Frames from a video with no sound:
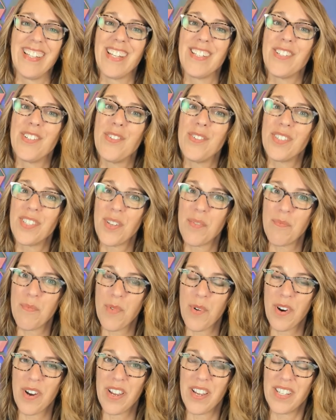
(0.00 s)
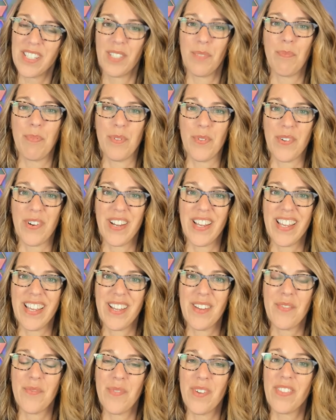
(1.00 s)
Let's do some more
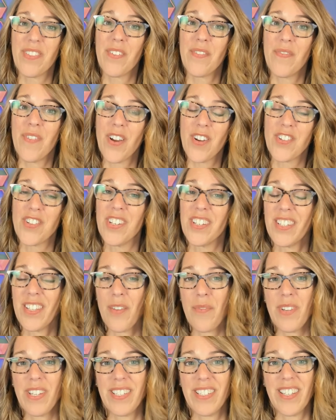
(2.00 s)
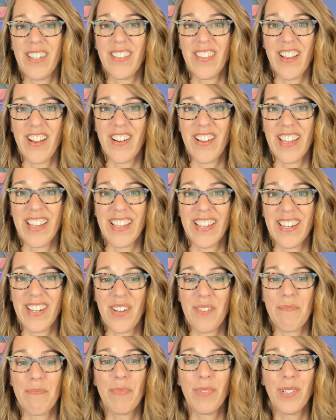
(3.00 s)
exploring with the functions that we see there
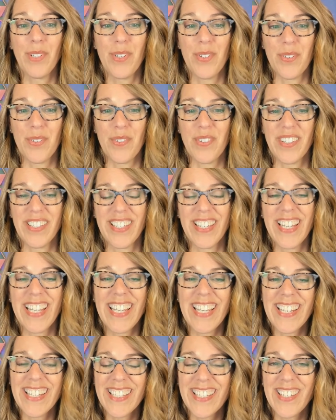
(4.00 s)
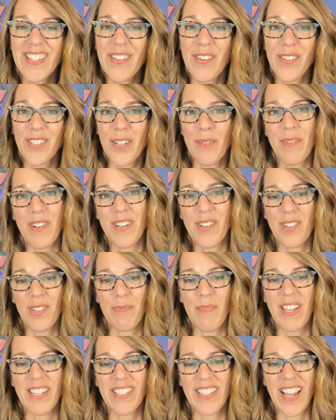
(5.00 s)
in blue. To get to those, I'm gonna use
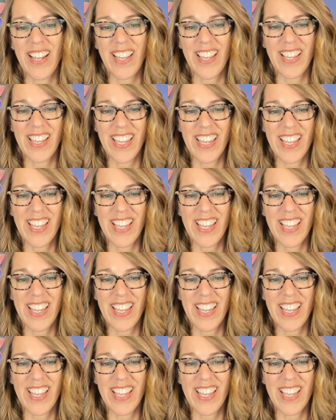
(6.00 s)
my second